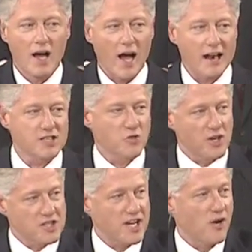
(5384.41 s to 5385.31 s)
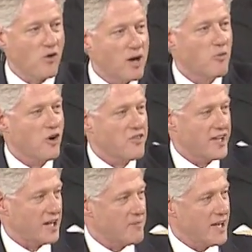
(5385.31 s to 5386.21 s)
I just want to say one more
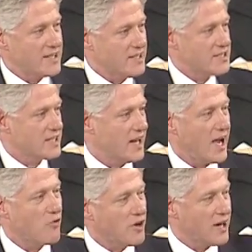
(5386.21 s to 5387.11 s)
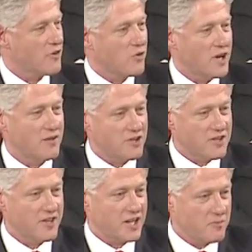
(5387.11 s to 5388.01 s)
thing about this, and I want every one of you to
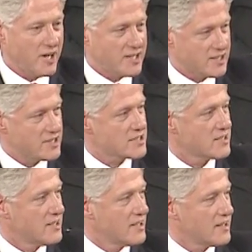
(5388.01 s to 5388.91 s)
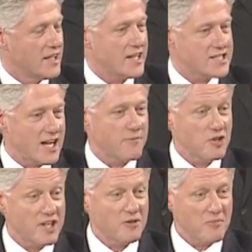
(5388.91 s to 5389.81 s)
think about this next time you
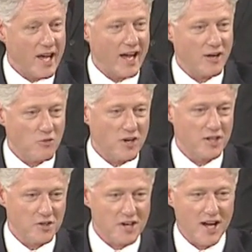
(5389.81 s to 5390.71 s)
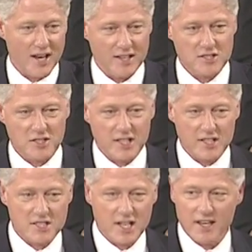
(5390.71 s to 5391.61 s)
get mad at one of your colleagues on the
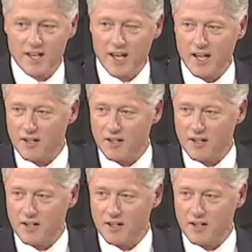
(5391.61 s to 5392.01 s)
other side of the aisle.